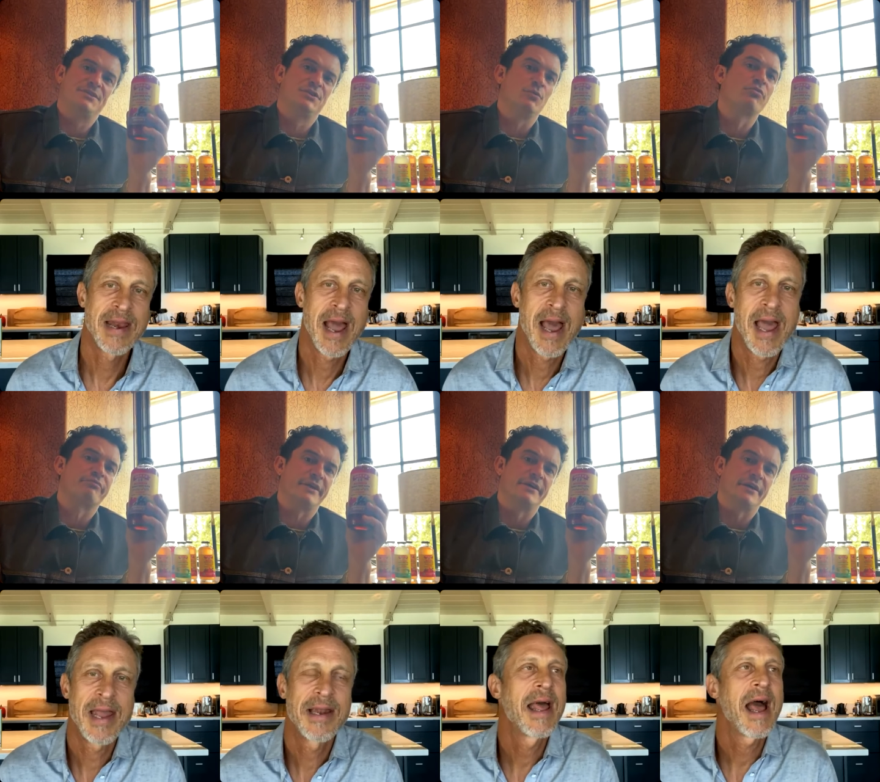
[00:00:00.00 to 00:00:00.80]
Speaker 1: two okay. or
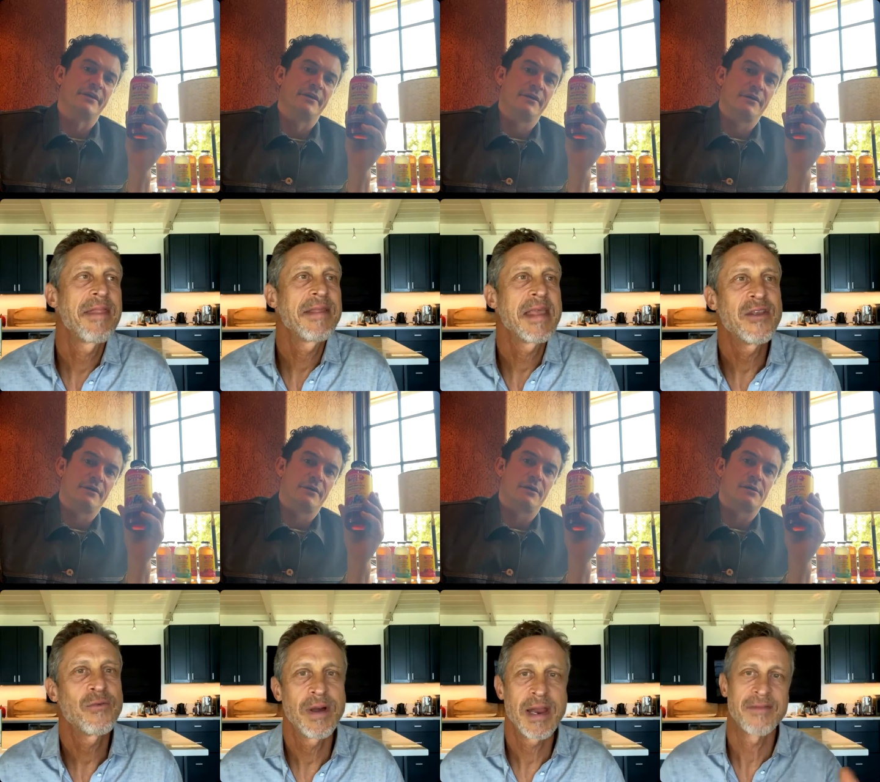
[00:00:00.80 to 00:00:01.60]
three. And uh, I
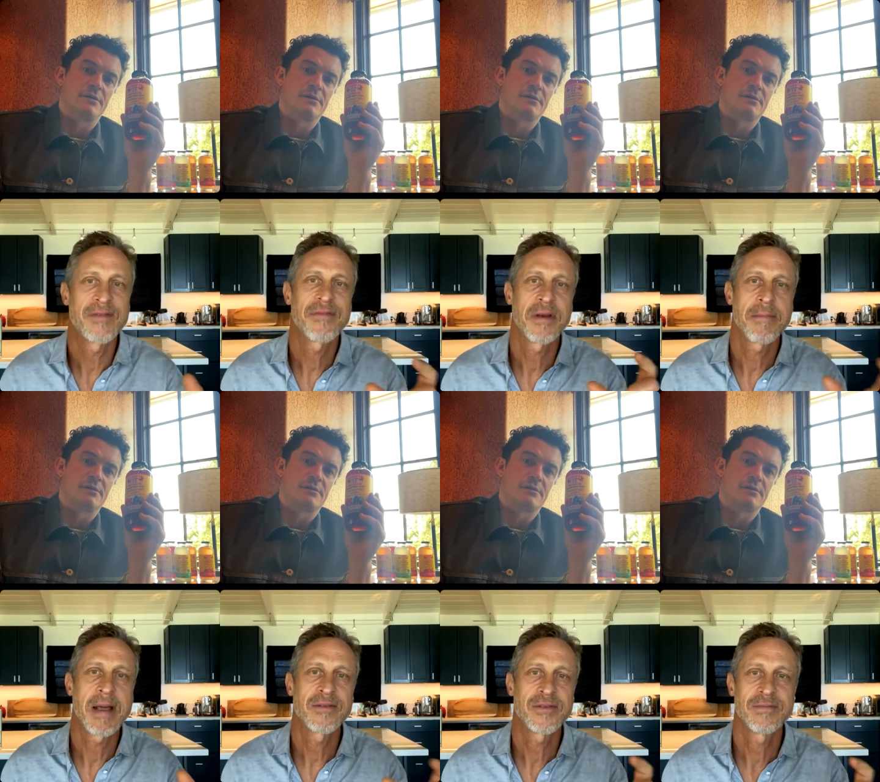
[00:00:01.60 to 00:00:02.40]
think each one has
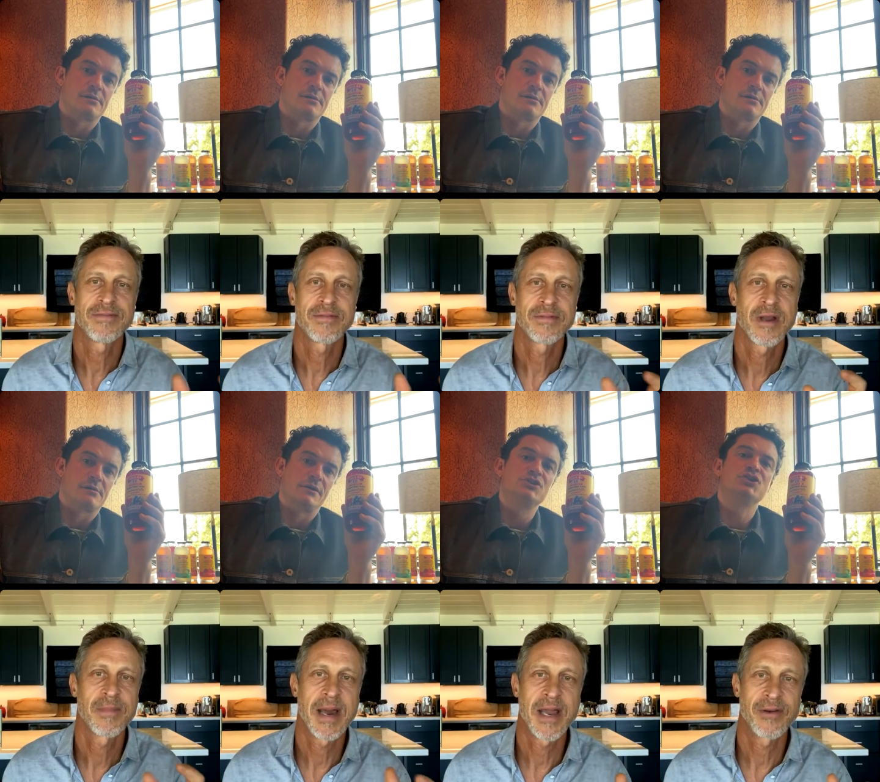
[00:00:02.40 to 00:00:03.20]
different amounts of
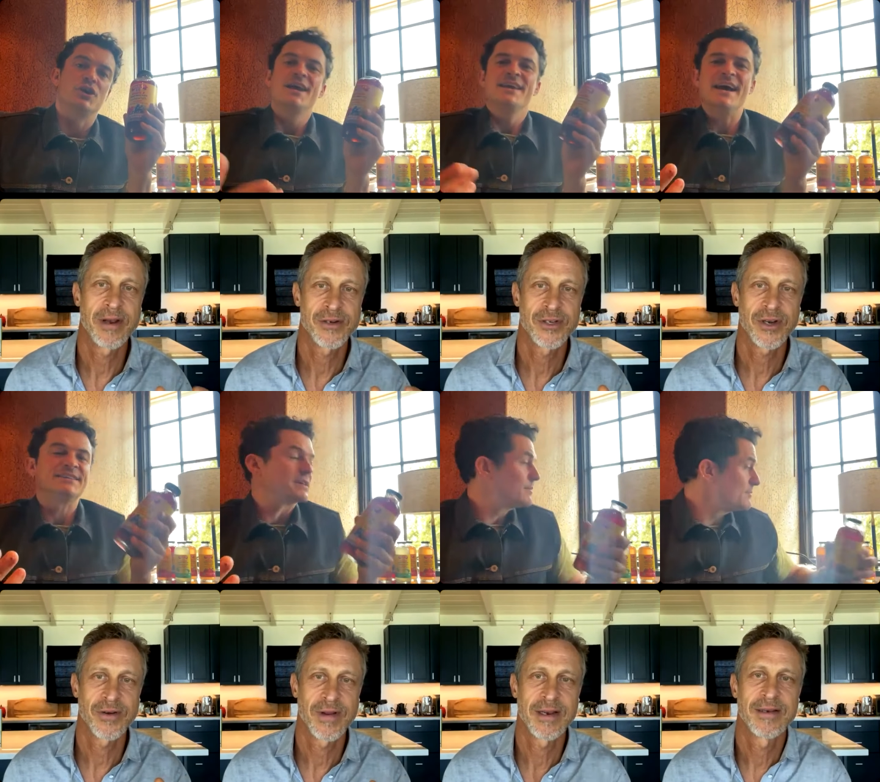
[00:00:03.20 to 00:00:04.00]
carbohydrate. So, or yeah,
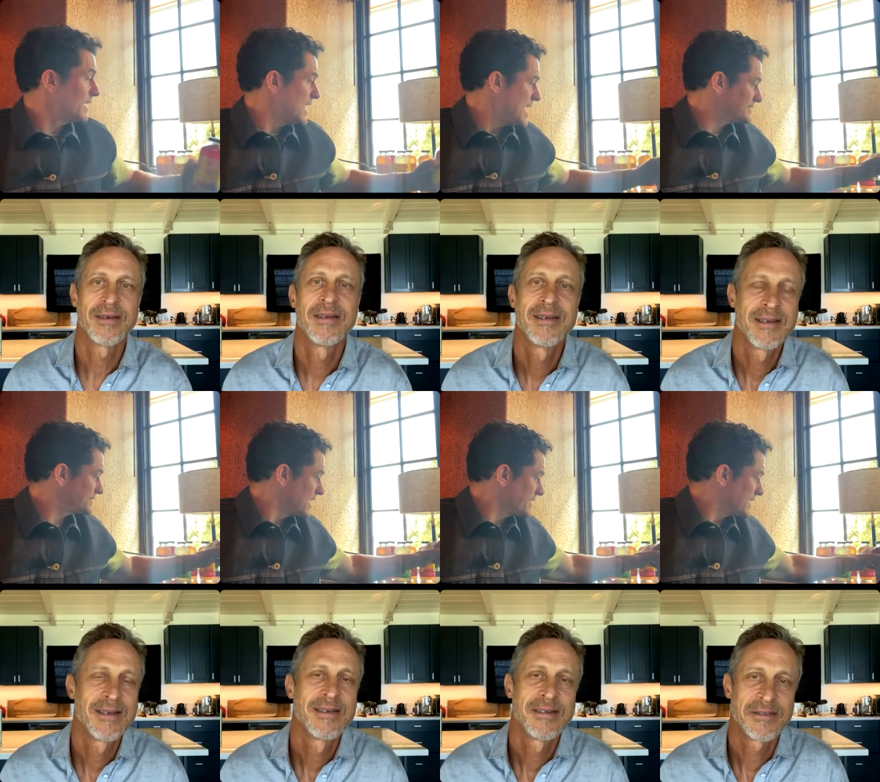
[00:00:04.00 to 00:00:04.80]
sugar, some right? of them are
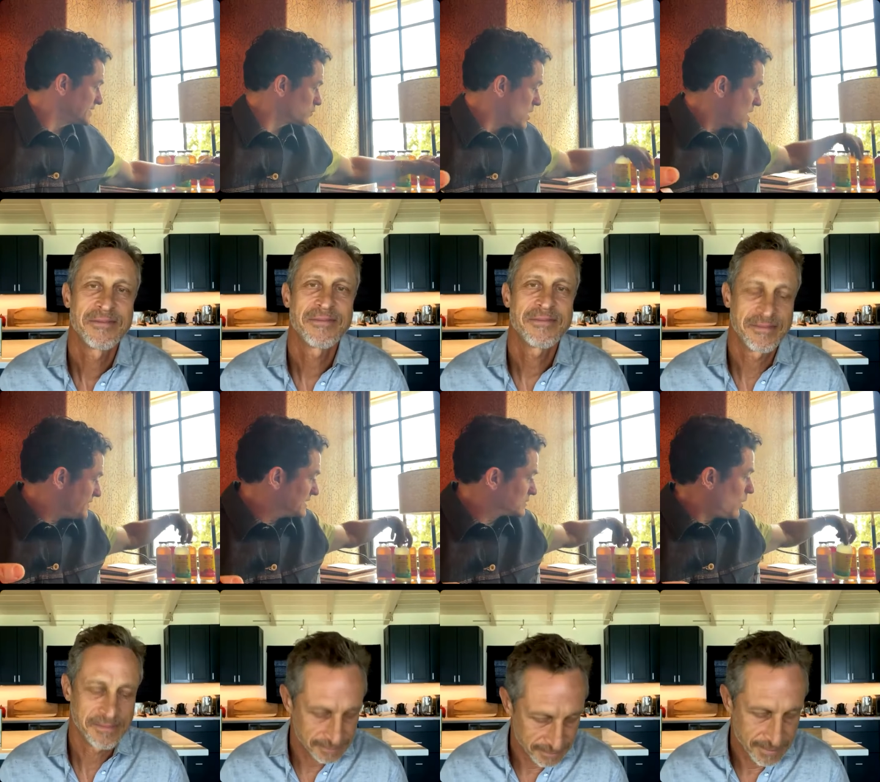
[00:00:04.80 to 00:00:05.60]
Speaker 2: less. Like there's
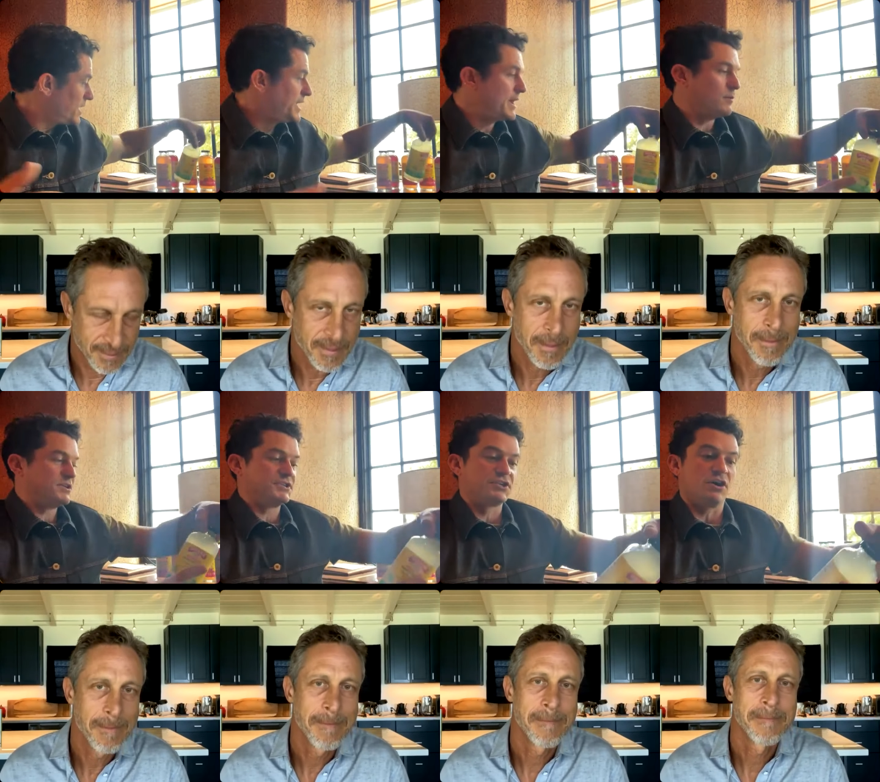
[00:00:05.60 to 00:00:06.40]
there's one here
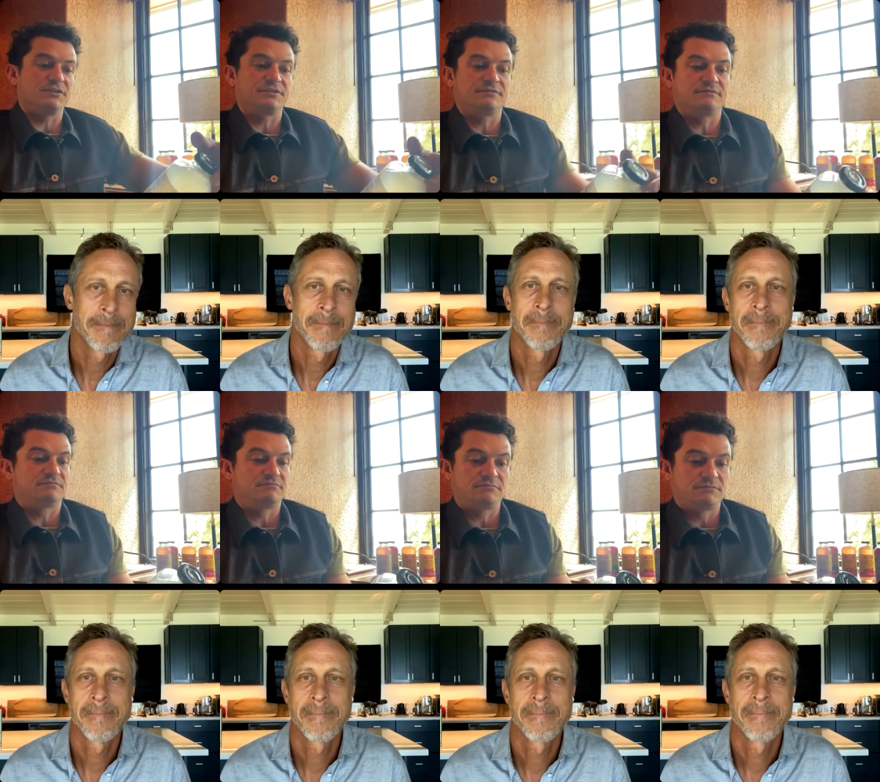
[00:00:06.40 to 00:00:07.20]
which has got
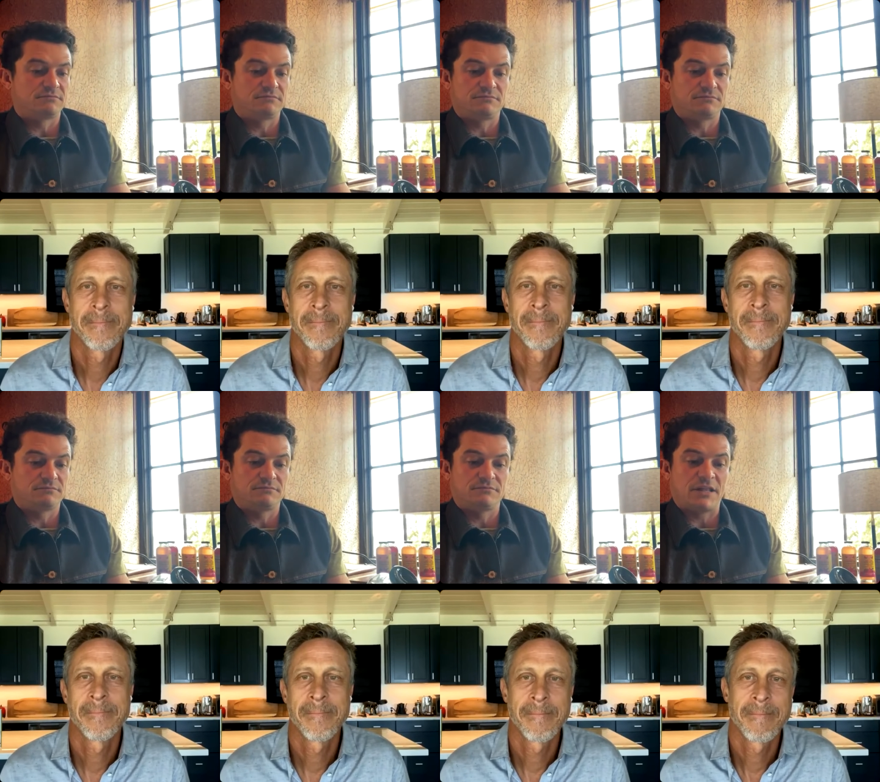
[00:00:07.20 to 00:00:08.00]

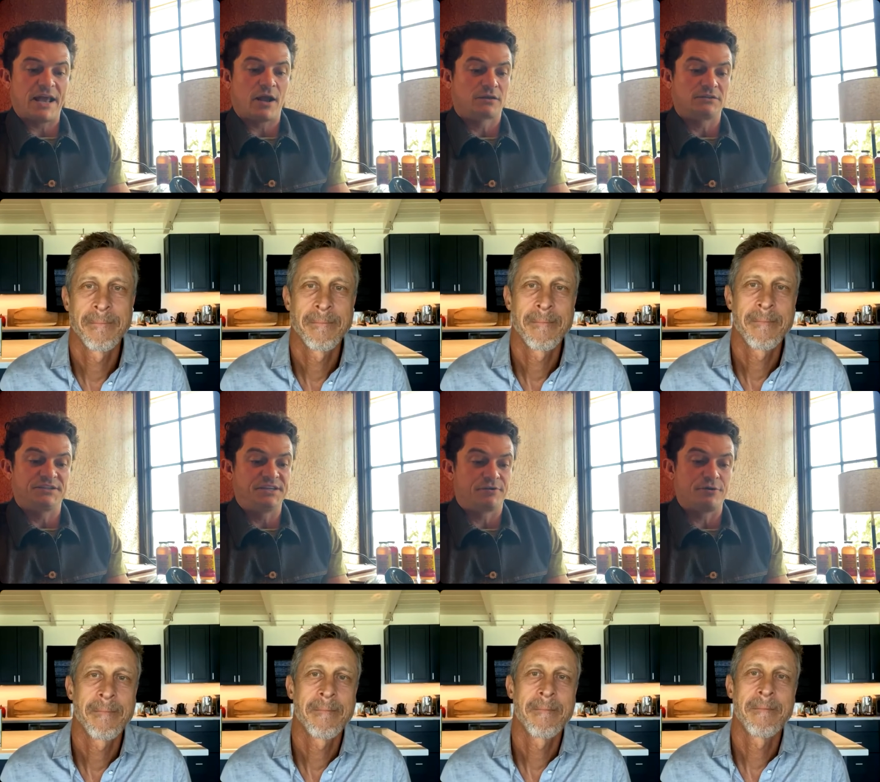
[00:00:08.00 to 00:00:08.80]
like
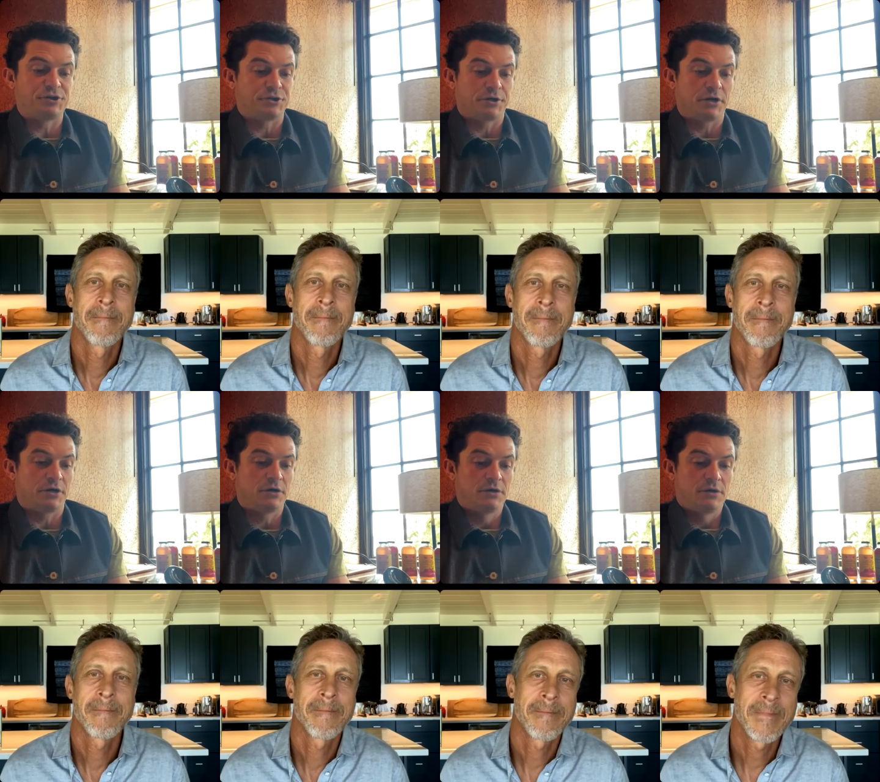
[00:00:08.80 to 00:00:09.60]
zero
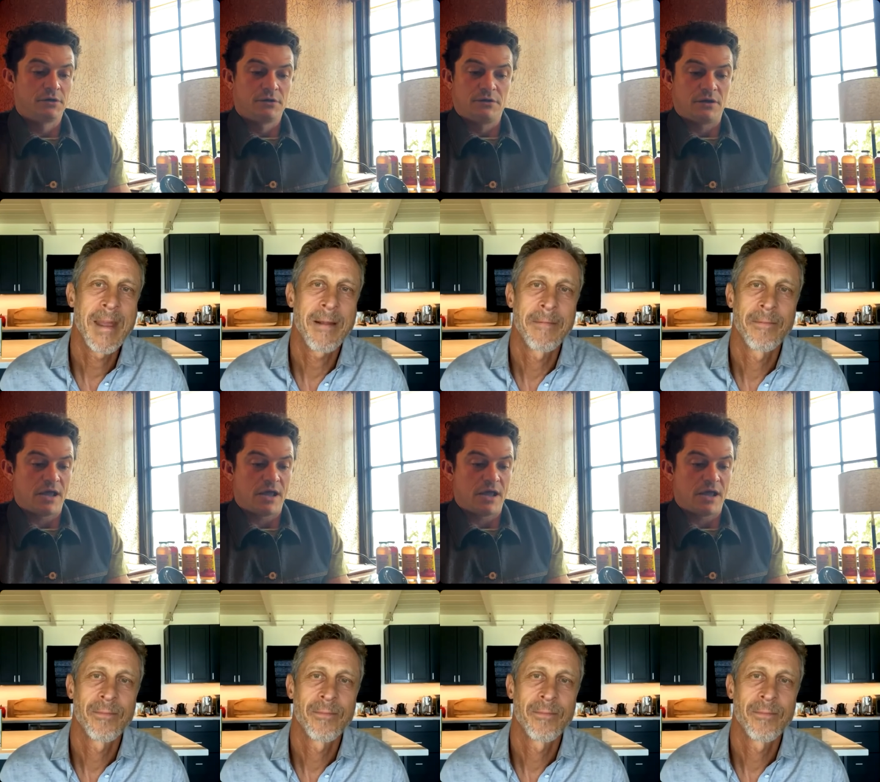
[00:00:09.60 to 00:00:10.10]
sugar.
Speaker 1: Yeah.